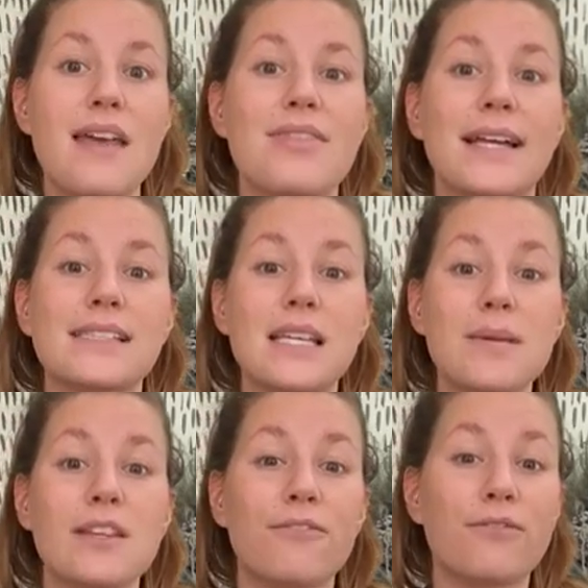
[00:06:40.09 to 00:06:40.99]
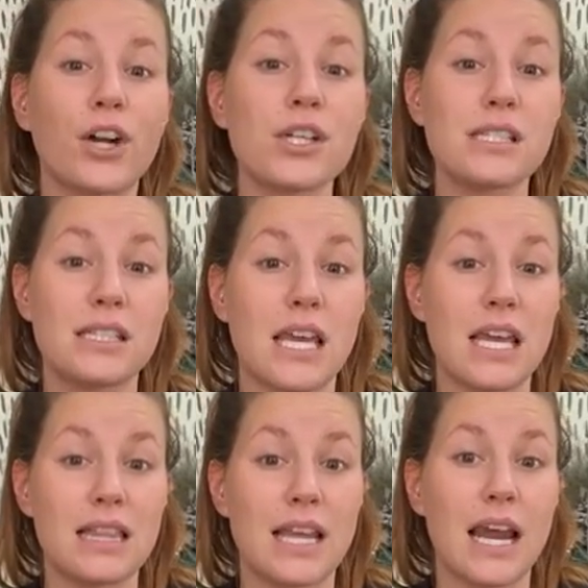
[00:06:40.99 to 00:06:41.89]
That's going to be the first
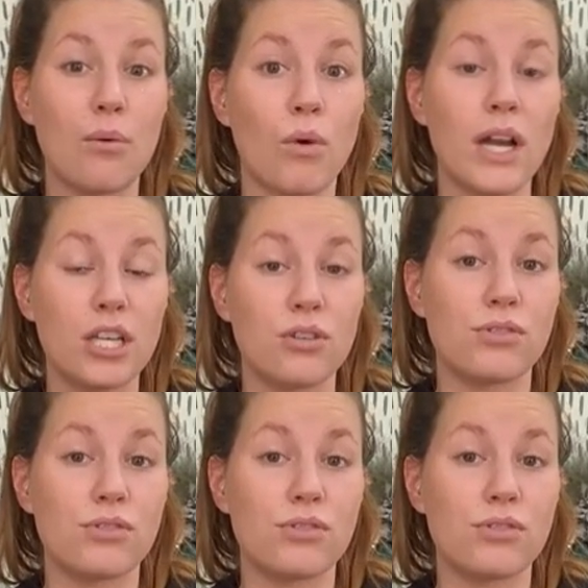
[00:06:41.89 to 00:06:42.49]
thing that I want you